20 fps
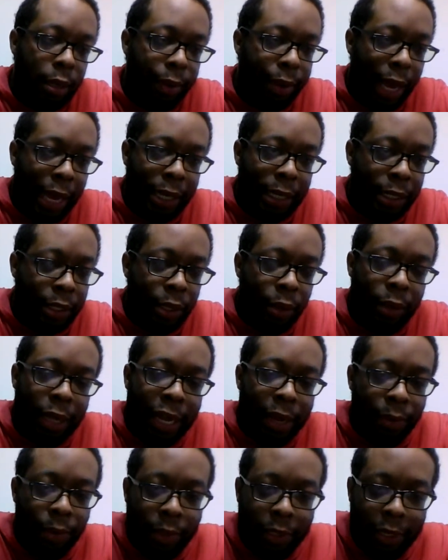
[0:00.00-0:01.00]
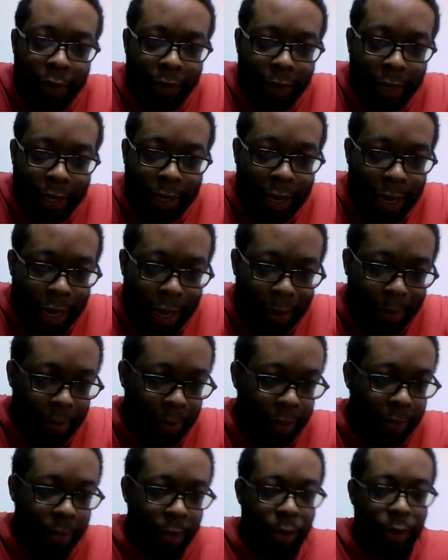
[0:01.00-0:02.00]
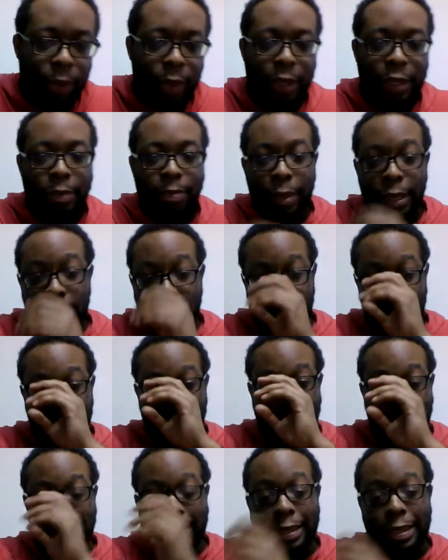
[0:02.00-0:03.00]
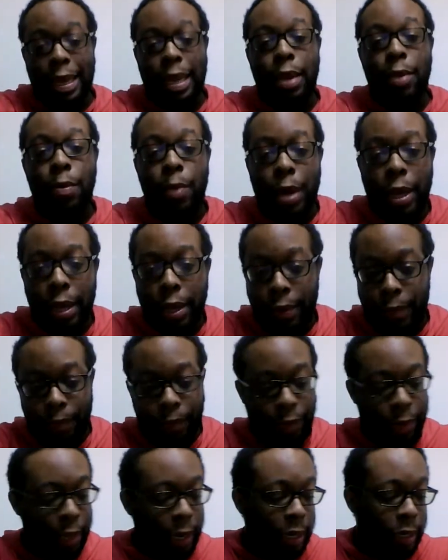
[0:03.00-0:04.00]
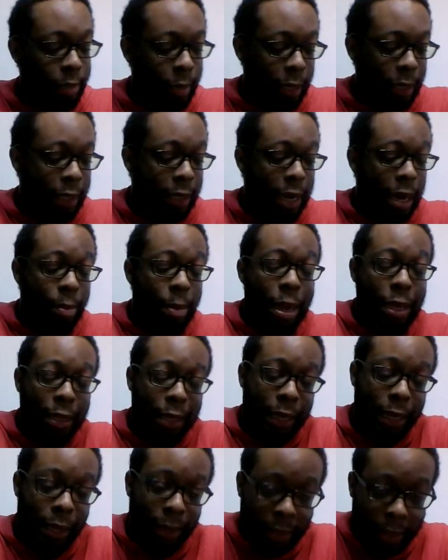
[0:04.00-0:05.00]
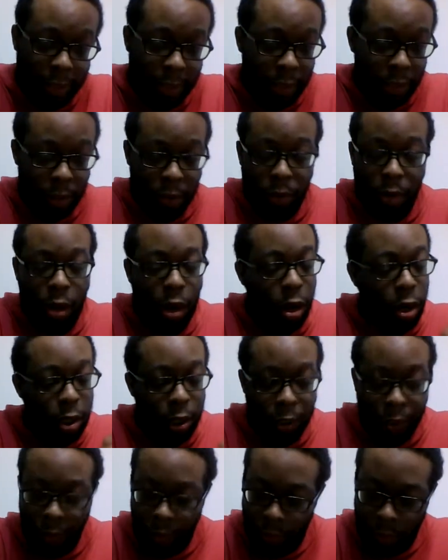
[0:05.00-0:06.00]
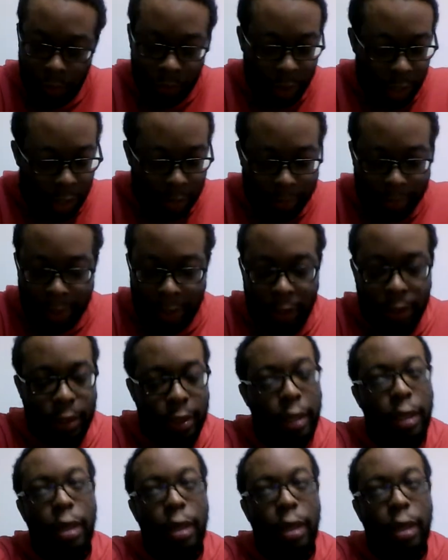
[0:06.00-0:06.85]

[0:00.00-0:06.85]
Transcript: I just don't like when stuff like that happens, bro. Especially in the same way. And especially that I'm going to have to hear this on all the YouTube comments